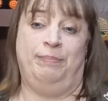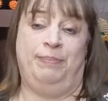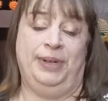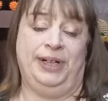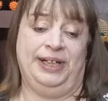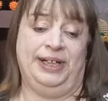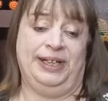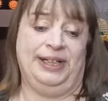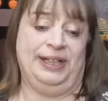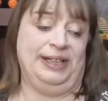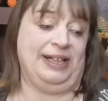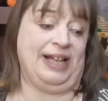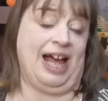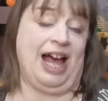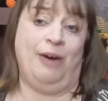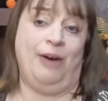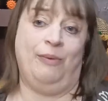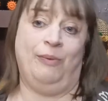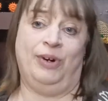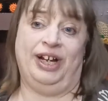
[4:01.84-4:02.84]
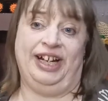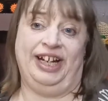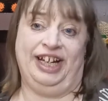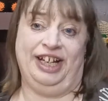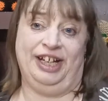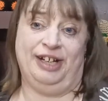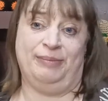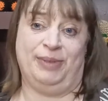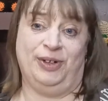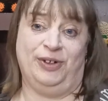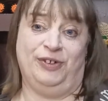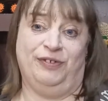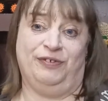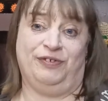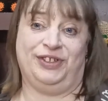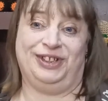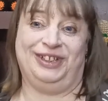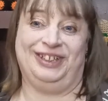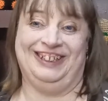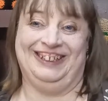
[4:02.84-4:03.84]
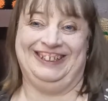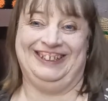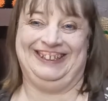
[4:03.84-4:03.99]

But I won him over.